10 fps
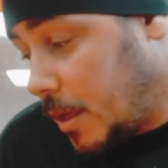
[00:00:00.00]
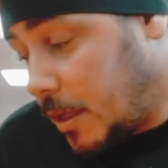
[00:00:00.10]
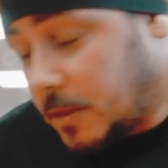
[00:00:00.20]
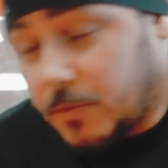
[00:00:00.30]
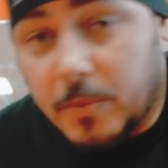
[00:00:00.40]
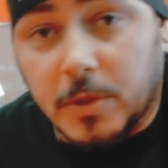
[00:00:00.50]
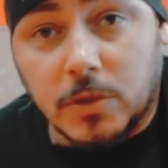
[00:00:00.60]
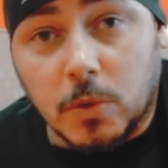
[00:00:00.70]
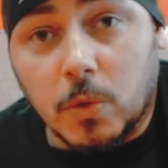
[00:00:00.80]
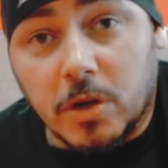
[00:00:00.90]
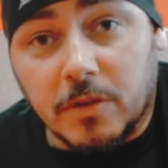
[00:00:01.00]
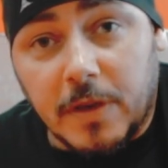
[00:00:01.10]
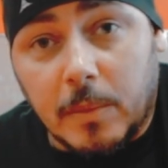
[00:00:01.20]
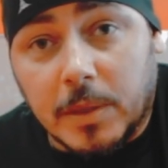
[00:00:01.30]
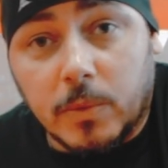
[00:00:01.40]
It's from the Solgra
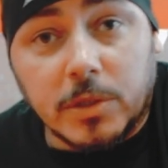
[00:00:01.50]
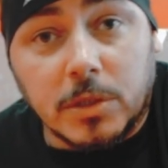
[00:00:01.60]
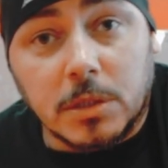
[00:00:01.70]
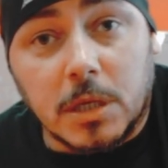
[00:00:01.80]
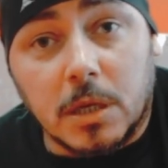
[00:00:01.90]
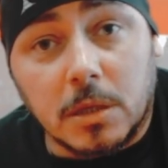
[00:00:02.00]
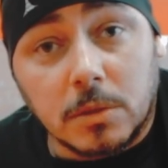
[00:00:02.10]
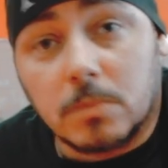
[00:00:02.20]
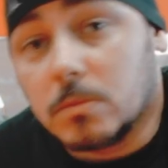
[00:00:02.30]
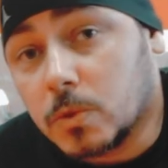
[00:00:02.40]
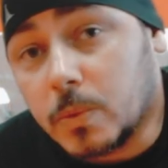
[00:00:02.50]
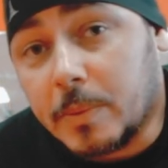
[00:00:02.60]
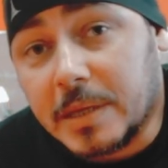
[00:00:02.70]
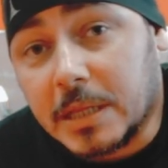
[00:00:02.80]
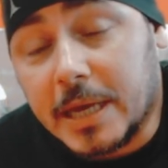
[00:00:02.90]
family, which is a
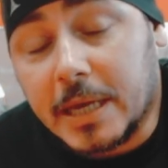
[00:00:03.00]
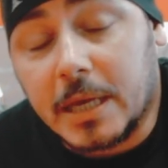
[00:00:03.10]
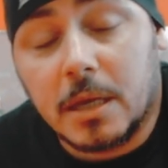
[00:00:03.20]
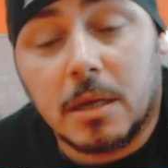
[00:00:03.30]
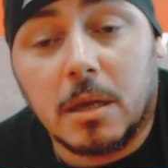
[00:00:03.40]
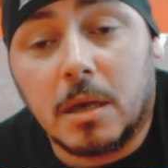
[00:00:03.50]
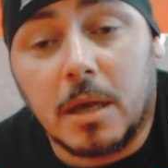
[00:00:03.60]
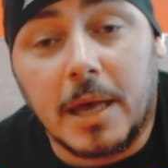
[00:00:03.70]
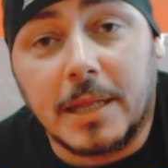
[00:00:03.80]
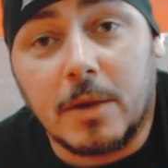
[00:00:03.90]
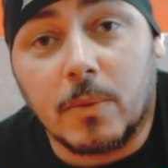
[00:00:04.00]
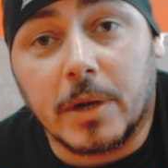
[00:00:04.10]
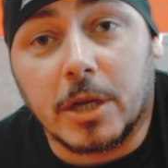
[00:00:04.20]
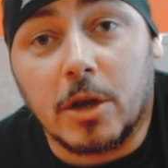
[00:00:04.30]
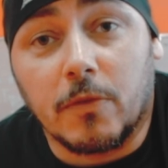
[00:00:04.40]
sweeping leg. And then we're
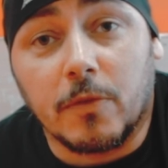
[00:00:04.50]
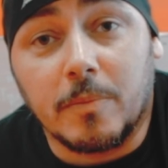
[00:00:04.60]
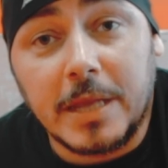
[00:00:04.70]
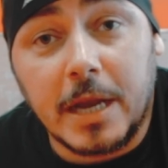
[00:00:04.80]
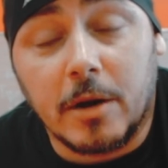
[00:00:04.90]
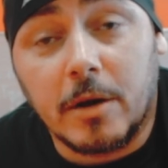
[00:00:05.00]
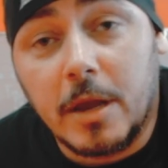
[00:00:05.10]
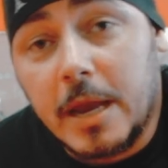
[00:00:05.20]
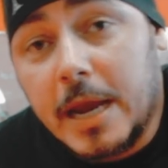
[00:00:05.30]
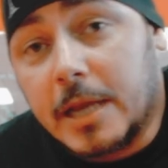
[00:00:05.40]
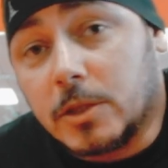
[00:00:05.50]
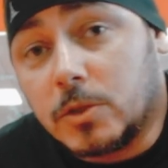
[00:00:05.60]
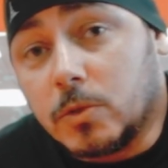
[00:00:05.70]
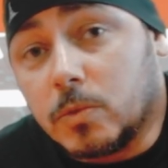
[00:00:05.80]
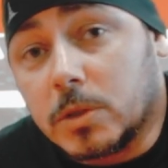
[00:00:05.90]
going to go from there
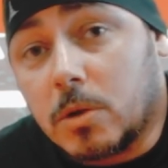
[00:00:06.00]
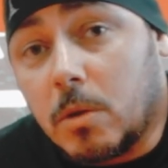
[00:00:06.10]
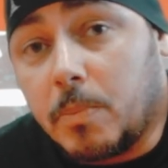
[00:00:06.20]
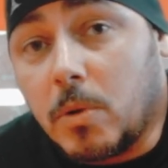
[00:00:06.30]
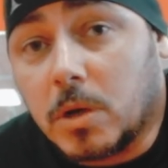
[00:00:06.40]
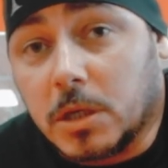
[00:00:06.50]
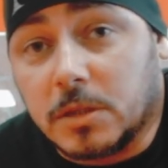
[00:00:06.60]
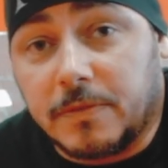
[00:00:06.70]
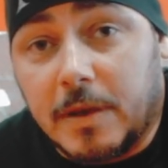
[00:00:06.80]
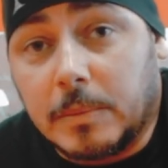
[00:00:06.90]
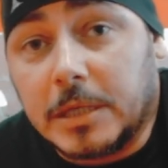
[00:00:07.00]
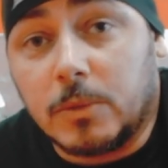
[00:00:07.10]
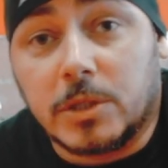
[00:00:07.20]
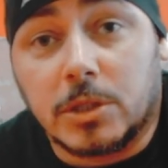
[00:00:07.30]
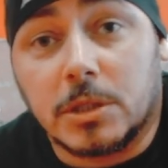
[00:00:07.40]
into what's called Bonga family,
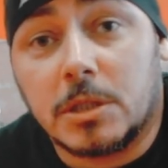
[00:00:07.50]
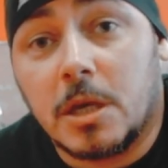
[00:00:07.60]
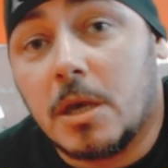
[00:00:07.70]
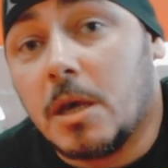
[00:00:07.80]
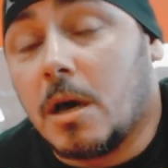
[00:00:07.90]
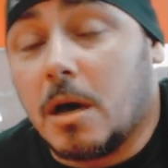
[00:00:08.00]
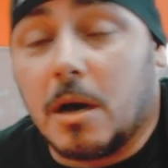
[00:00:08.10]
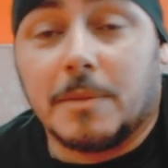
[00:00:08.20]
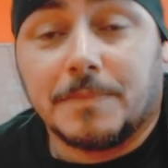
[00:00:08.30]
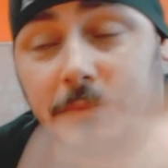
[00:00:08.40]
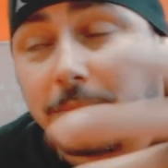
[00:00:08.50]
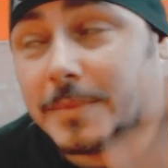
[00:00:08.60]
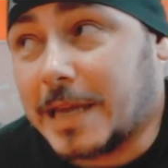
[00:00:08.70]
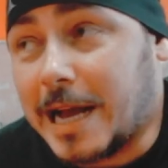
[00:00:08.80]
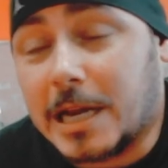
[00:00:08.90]
which is
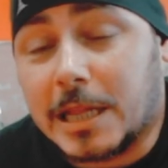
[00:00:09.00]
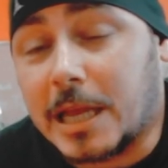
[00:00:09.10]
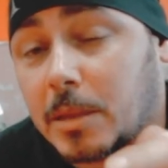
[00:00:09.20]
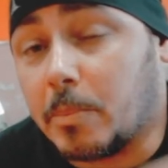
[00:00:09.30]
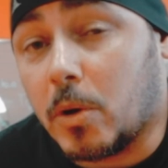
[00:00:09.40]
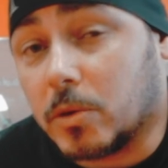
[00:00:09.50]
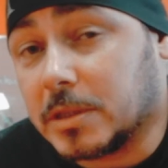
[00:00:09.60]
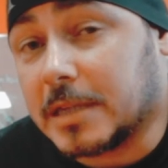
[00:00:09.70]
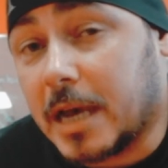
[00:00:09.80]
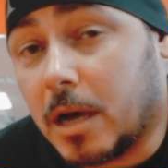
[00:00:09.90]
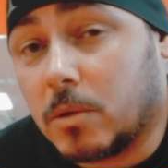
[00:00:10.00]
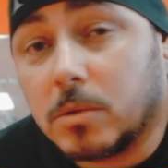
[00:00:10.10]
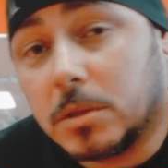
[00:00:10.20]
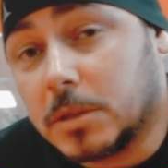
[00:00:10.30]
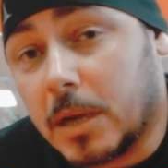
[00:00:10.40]
kind of like the Bong
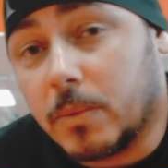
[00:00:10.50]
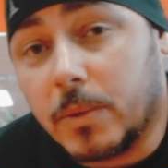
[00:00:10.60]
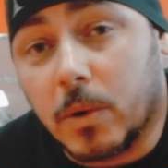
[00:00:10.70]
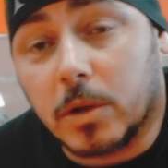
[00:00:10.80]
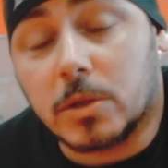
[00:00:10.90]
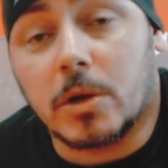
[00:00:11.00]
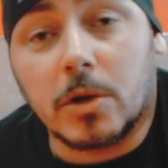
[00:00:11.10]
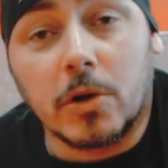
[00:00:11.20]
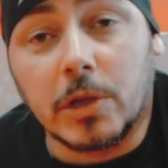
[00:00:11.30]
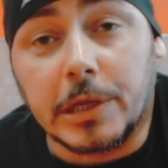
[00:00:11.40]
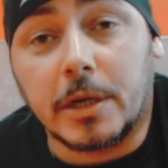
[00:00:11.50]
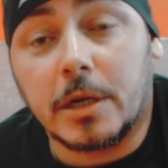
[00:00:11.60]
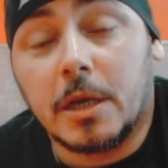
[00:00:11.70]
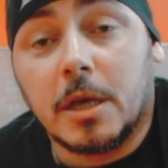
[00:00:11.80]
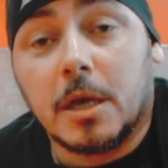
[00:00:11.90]
Sao that we worked on earlier,